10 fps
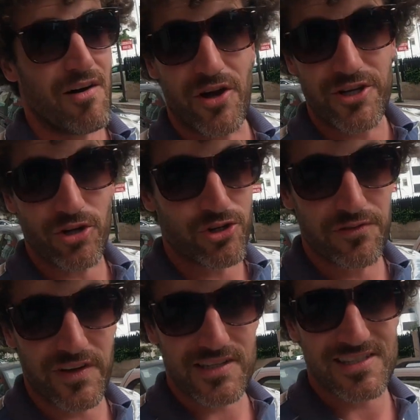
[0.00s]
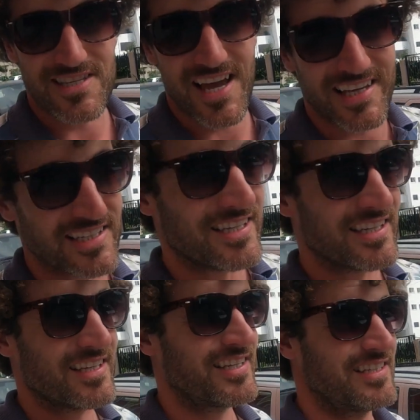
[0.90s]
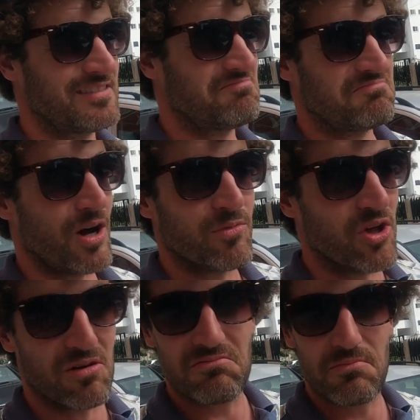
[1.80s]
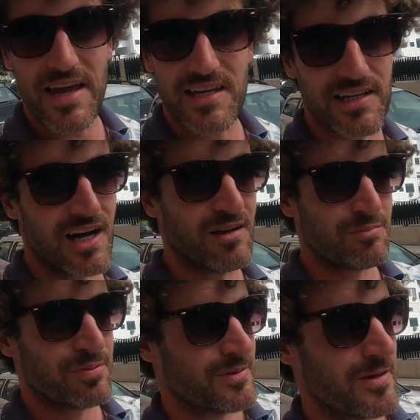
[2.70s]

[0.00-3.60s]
I've only got good things to say. I'm not making it up.